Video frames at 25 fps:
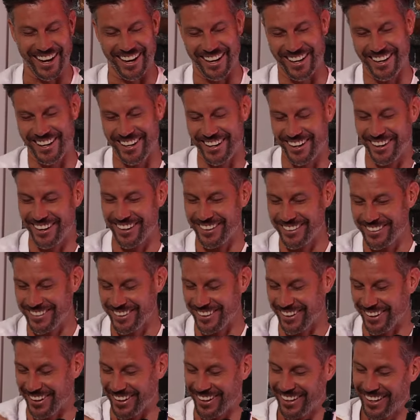and I was
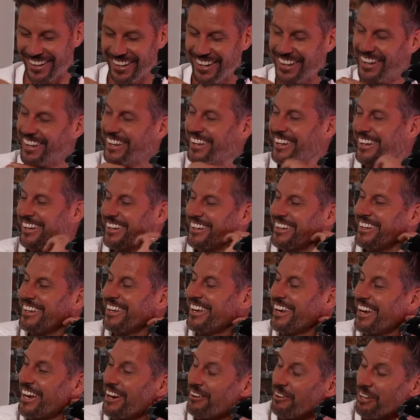like,
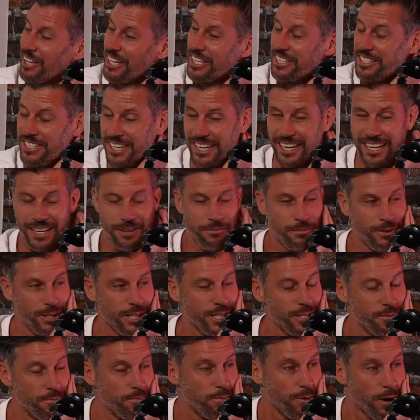yeah, well, he did, but
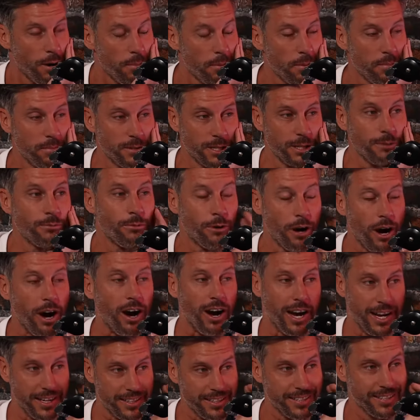he's probably
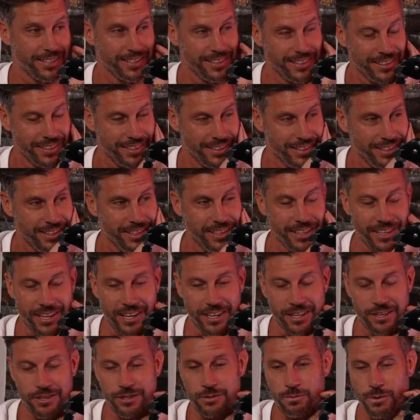right, you know,
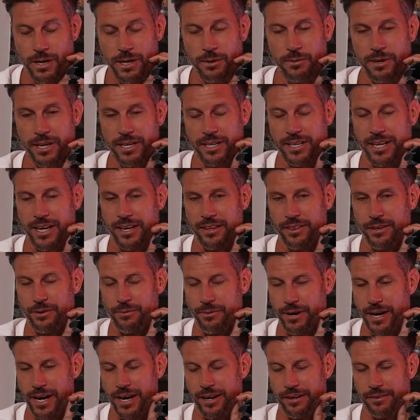because we went down the
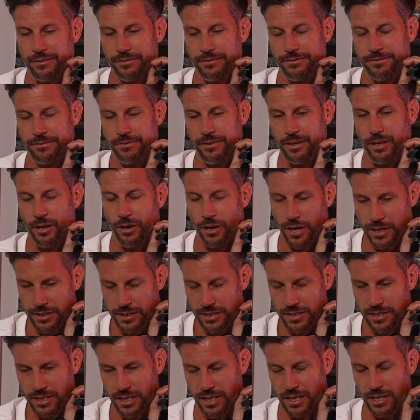route of
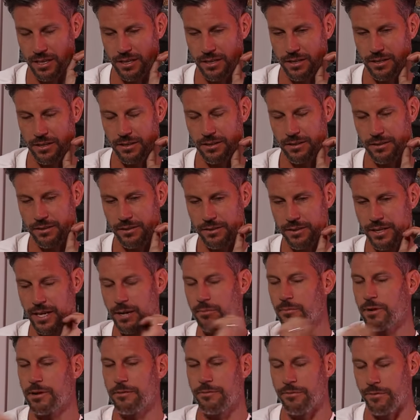licensing and then
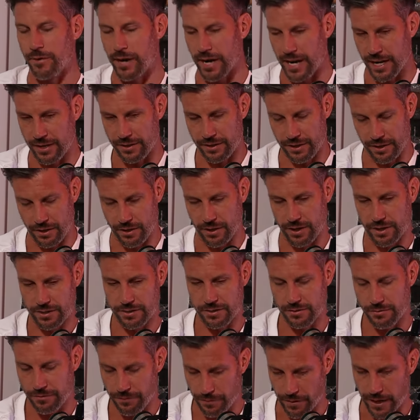we franchised,
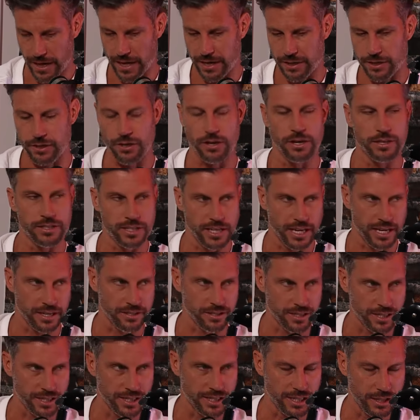and franchising
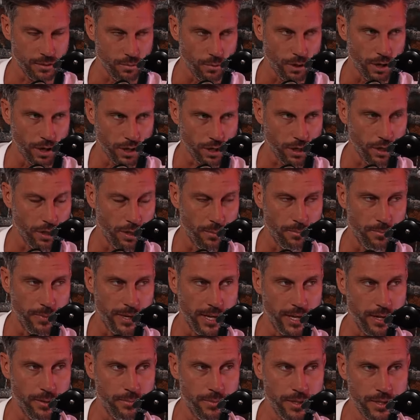actually did work a lot
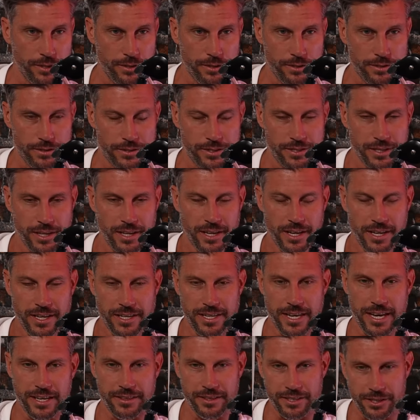better because
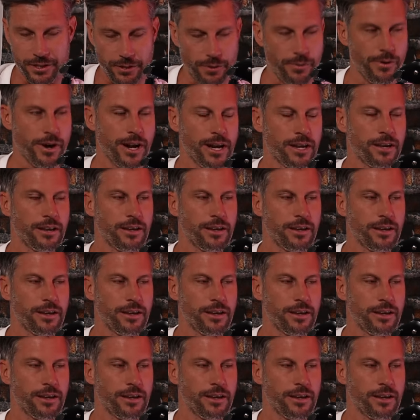you had the direct